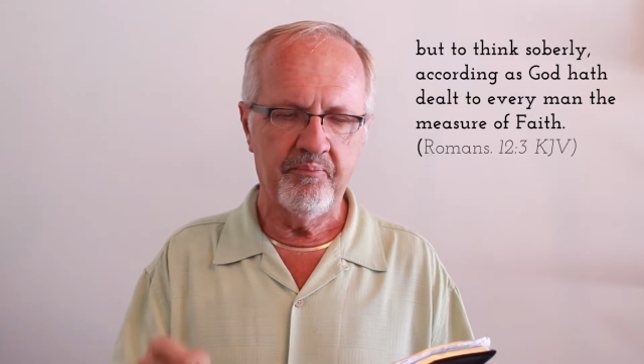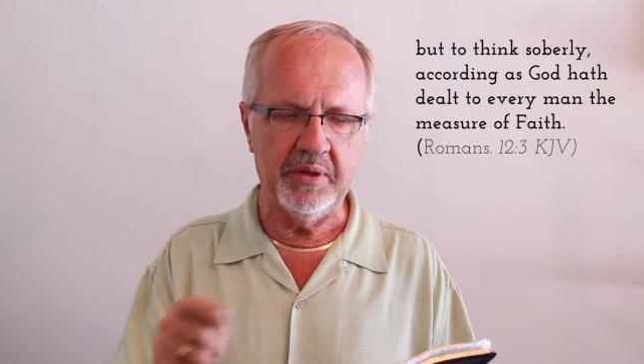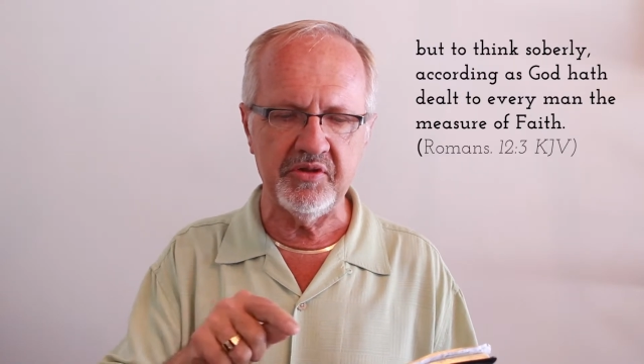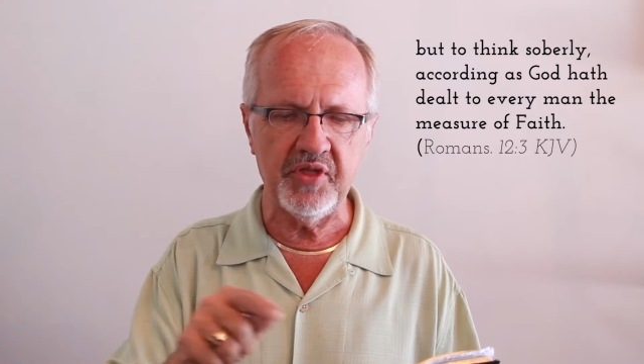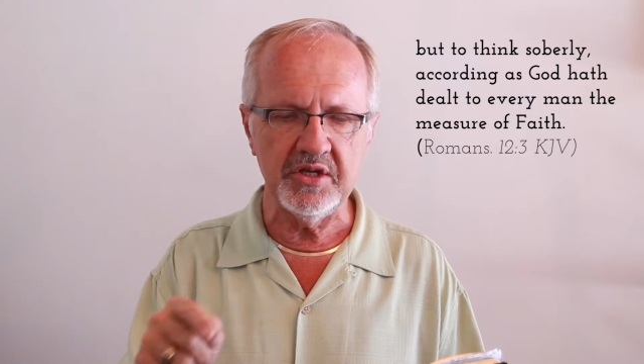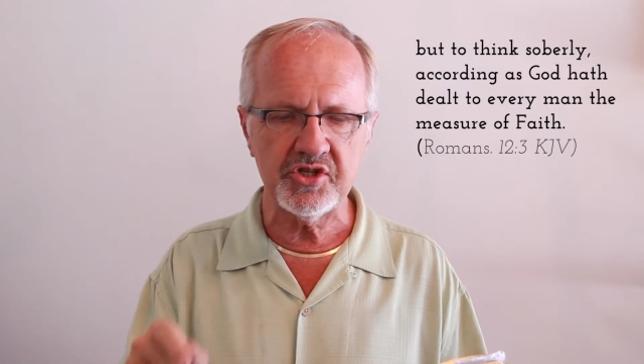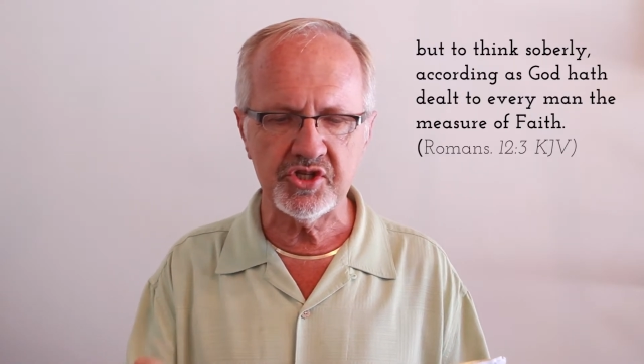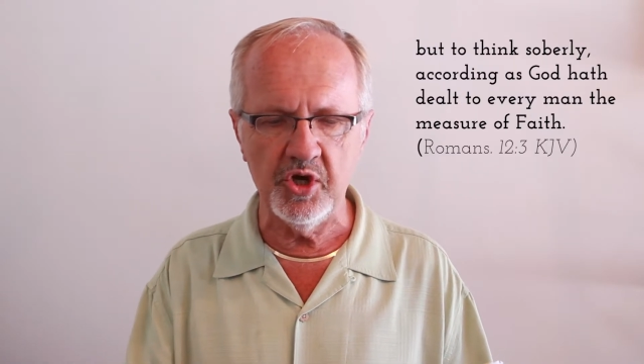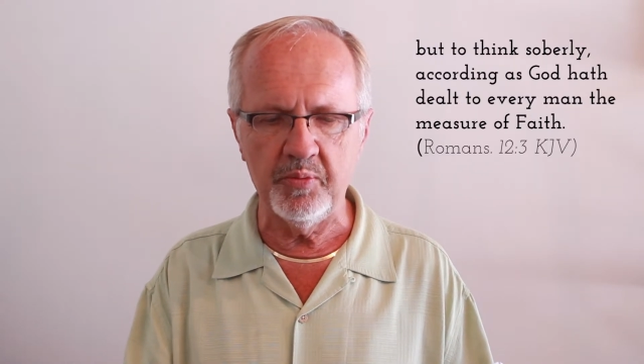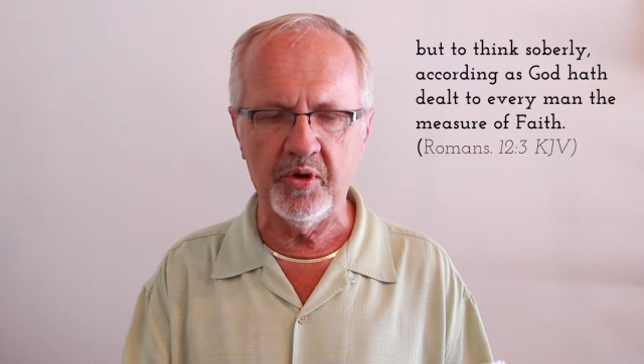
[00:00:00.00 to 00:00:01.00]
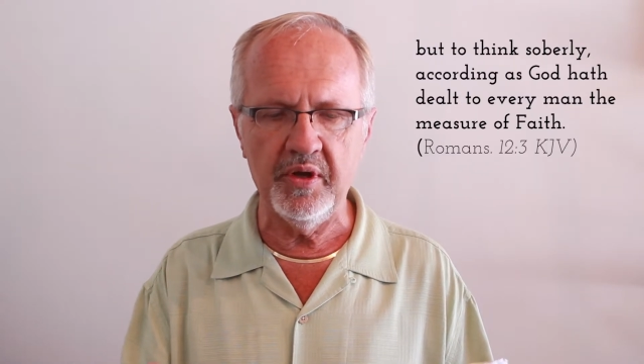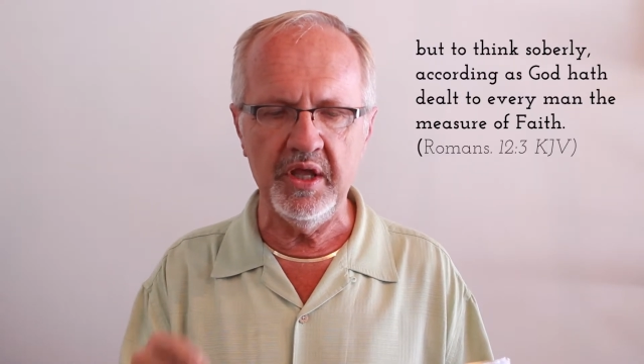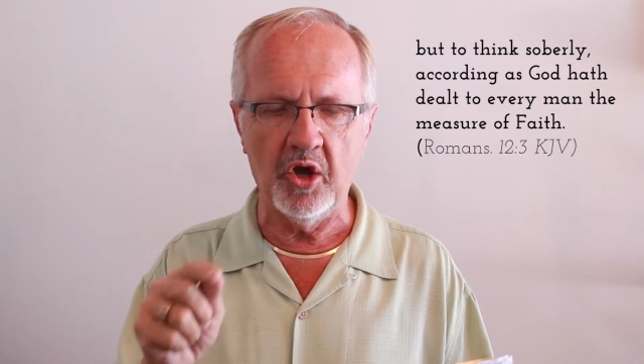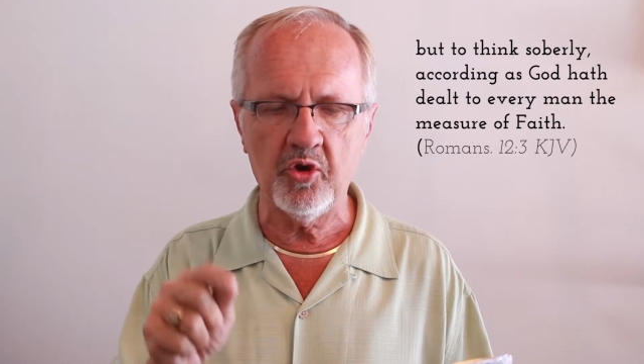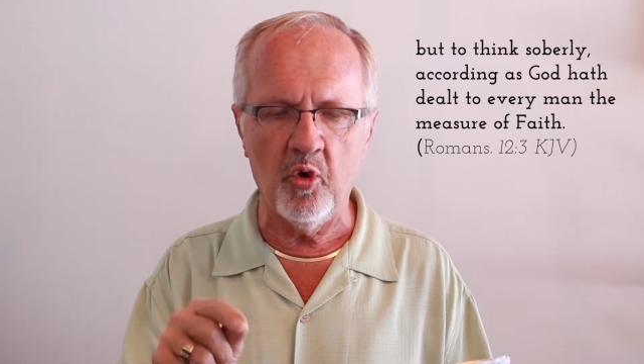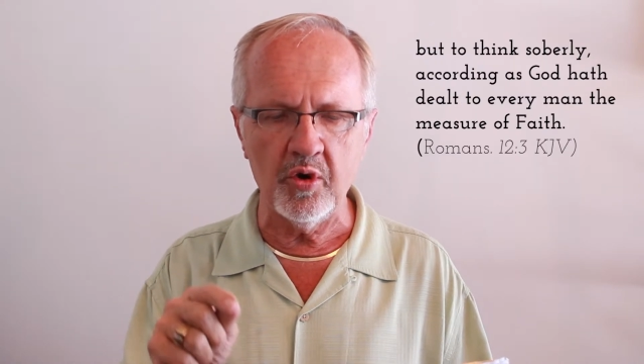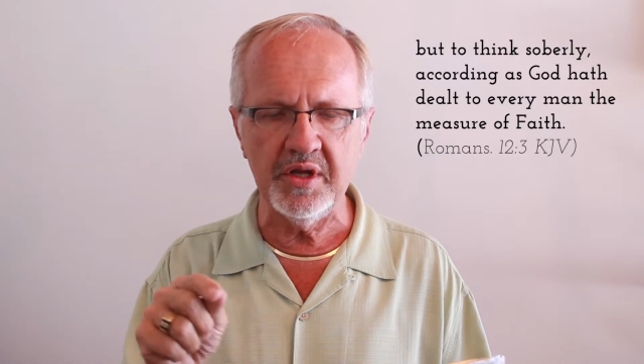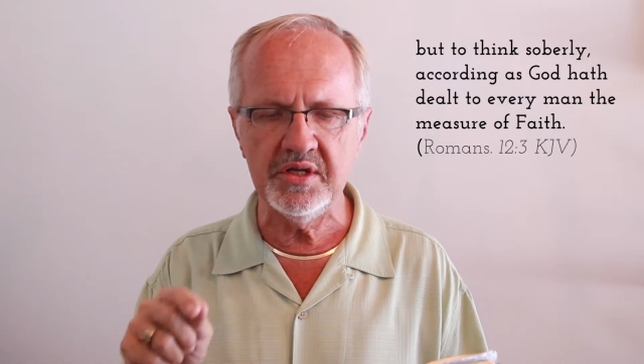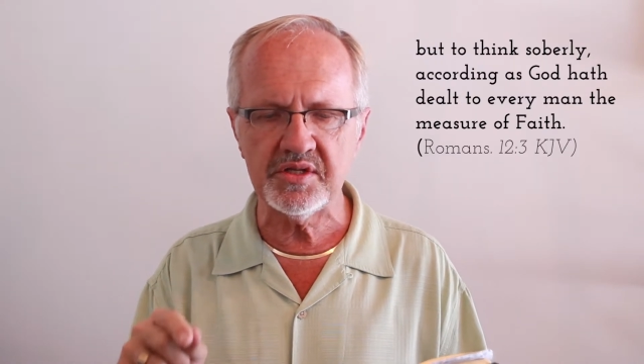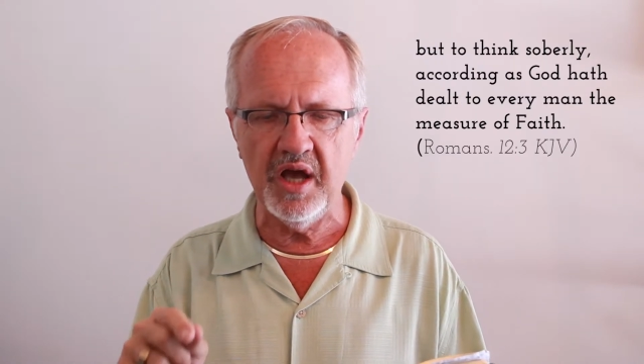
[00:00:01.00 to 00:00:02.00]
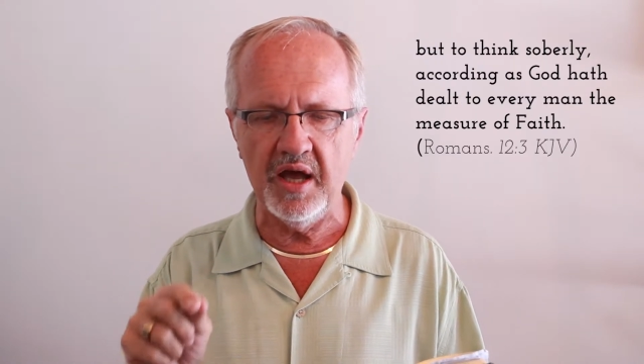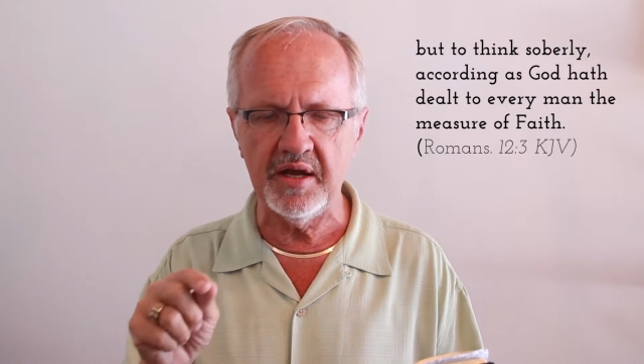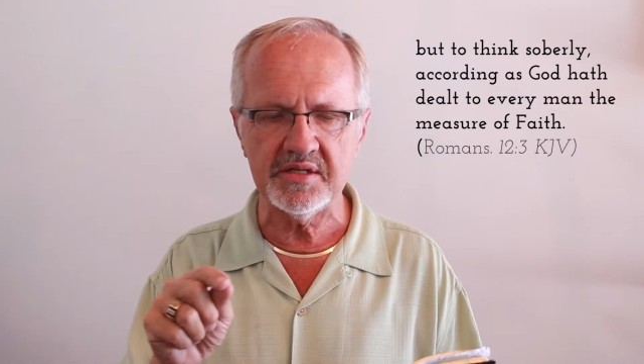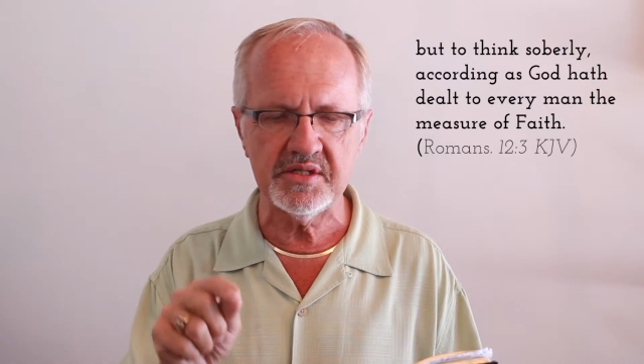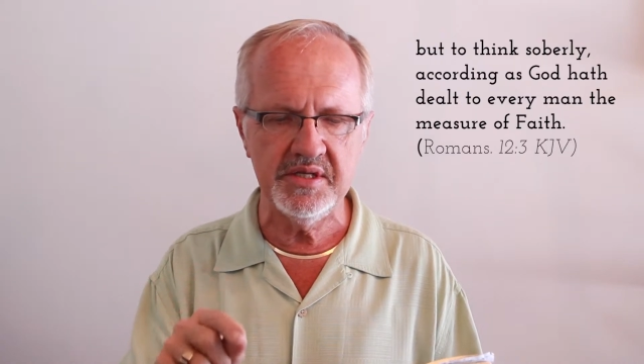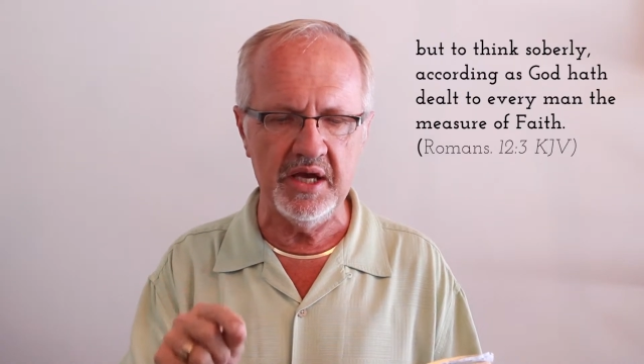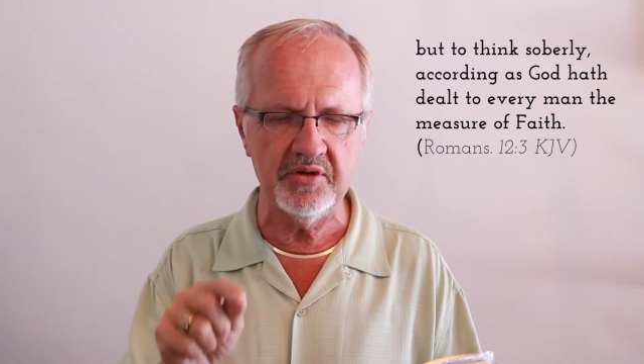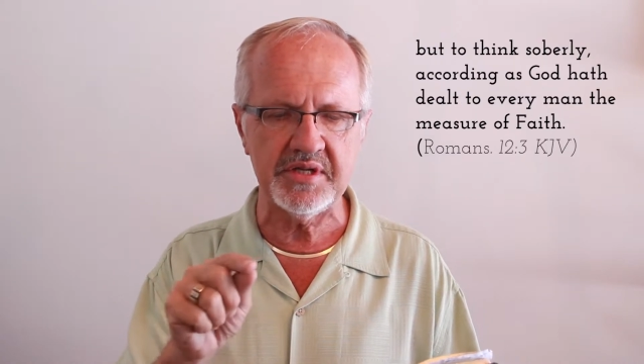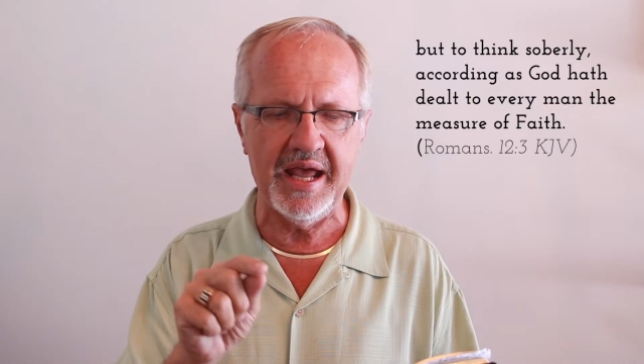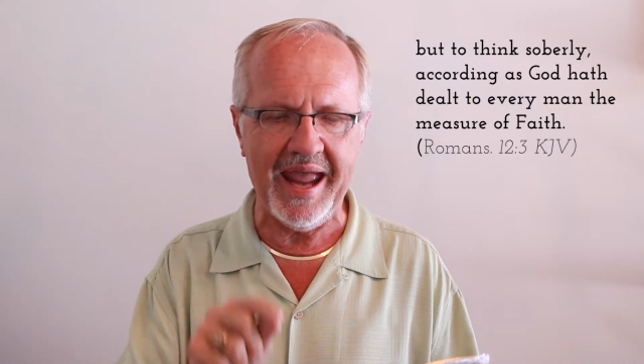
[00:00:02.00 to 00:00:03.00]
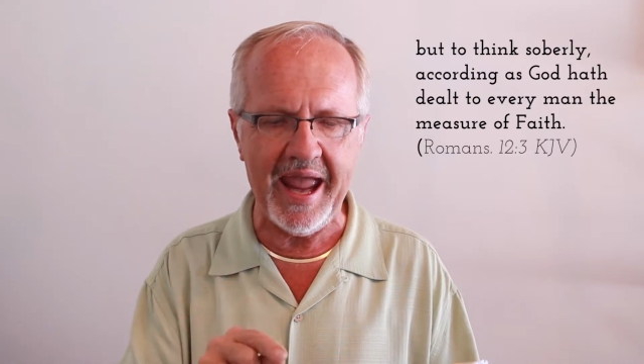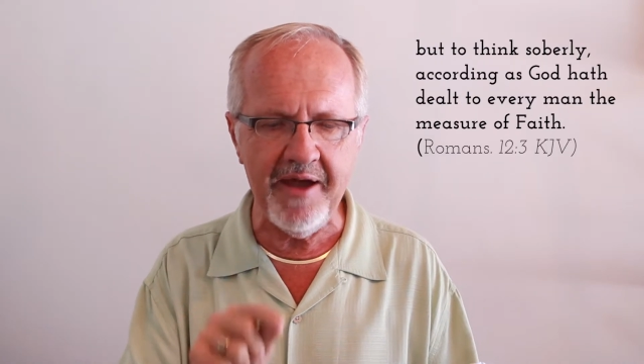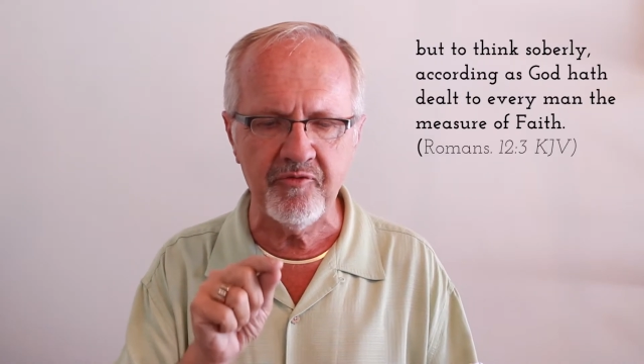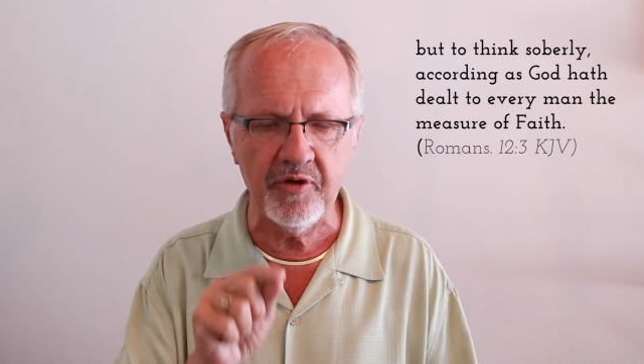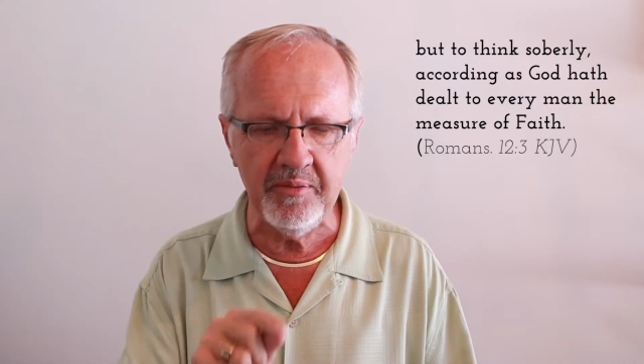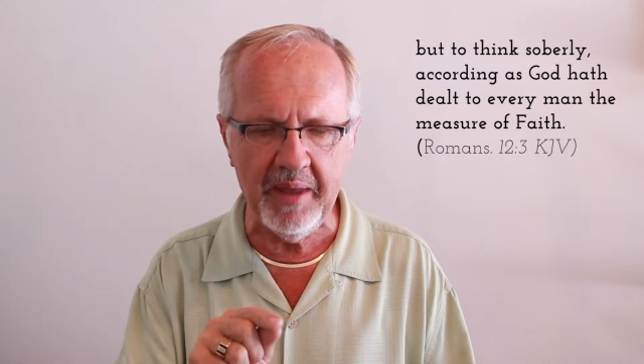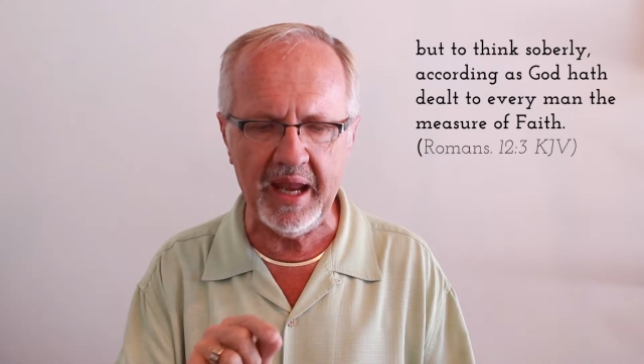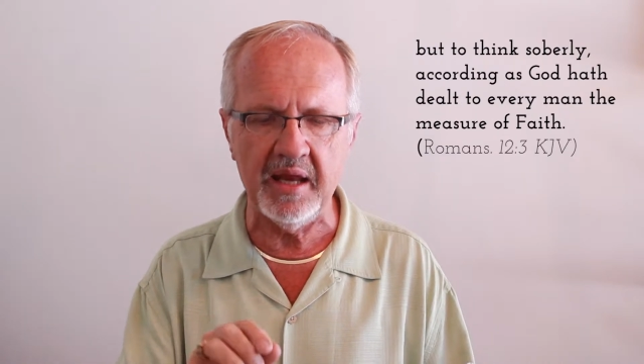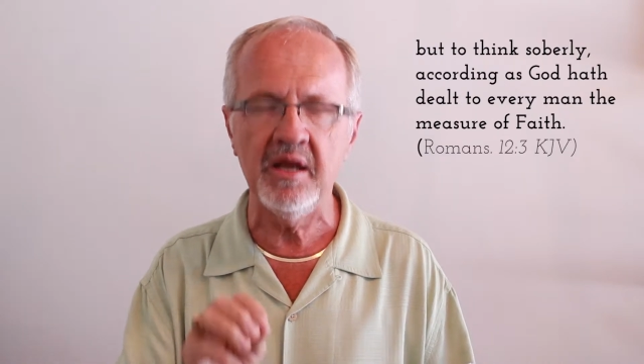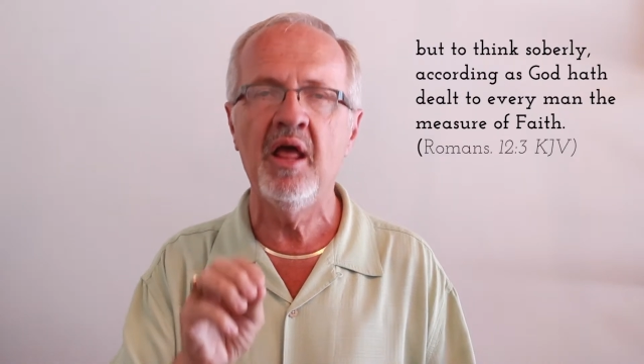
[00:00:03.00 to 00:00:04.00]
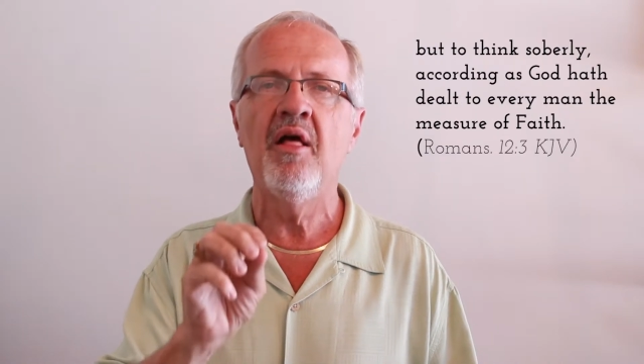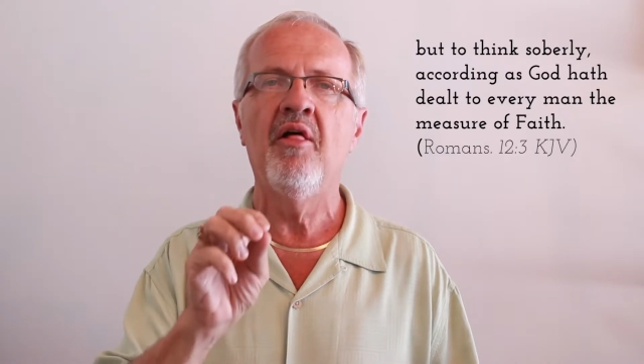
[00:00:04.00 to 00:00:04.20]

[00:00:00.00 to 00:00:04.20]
but to think soberly, according as God has dealt to every man